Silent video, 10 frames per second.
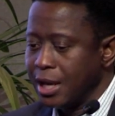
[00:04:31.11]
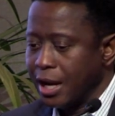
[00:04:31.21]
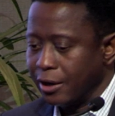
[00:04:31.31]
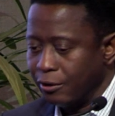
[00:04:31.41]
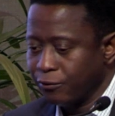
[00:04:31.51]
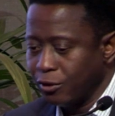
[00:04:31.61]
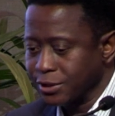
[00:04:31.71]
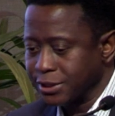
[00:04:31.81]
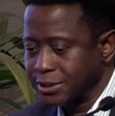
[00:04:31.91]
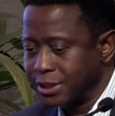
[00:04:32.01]
And then, of
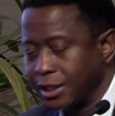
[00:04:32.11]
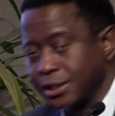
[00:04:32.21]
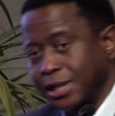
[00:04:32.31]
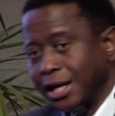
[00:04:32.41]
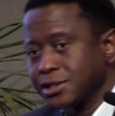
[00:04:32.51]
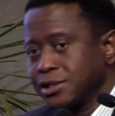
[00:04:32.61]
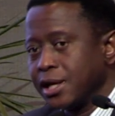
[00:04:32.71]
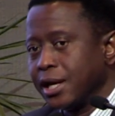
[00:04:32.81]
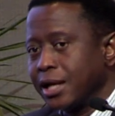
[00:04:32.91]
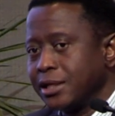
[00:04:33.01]
course, the study does
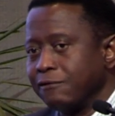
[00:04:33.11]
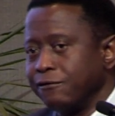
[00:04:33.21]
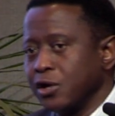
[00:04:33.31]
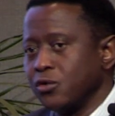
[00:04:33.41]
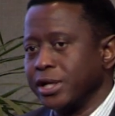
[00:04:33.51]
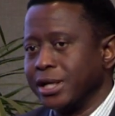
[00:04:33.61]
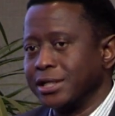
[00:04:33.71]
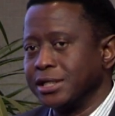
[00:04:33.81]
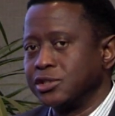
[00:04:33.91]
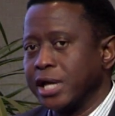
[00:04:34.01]
add the value in
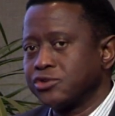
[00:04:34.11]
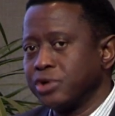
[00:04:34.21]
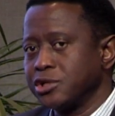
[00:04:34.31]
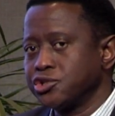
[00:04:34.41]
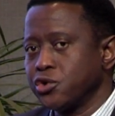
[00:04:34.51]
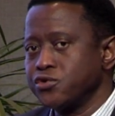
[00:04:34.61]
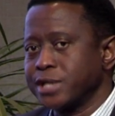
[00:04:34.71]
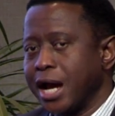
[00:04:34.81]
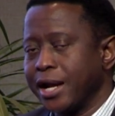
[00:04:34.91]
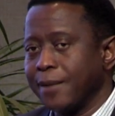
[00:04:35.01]
that it actually shows
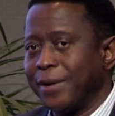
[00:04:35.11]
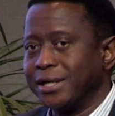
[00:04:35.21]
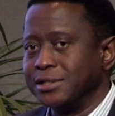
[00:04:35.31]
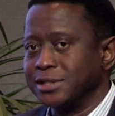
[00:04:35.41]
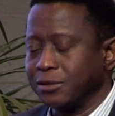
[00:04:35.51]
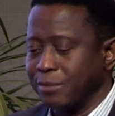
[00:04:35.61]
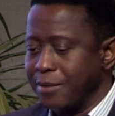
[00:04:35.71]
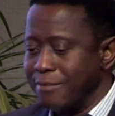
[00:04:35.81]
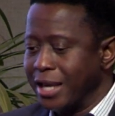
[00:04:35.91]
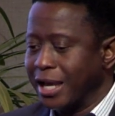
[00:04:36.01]
other patterns that may
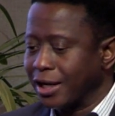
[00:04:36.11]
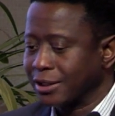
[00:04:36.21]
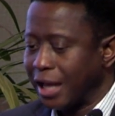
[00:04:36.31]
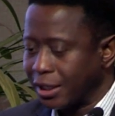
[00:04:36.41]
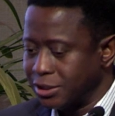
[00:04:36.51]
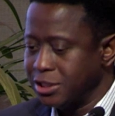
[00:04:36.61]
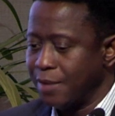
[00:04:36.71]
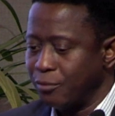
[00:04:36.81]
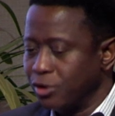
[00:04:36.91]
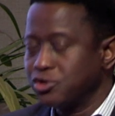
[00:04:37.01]
make
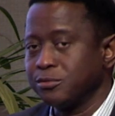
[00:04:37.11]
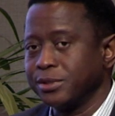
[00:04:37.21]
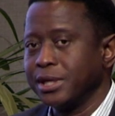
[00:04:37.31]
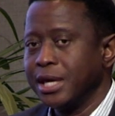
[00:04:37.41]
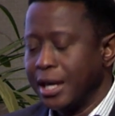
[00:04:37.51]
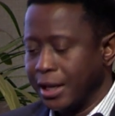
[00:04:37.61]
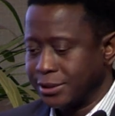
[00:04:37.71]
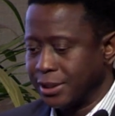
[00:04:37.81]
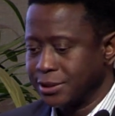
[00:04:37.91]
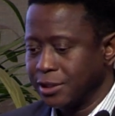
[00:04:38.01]
actinium not to be as
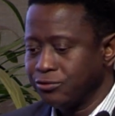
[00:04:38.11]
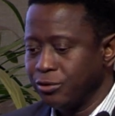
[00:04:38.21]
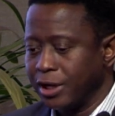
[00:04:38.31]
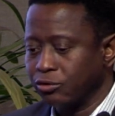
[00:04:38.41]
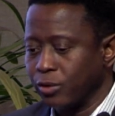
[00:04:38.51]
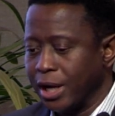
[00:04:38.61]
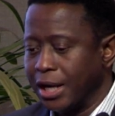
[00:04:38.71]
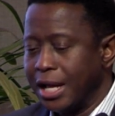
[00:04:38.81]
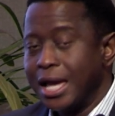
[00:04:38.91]
successful as well.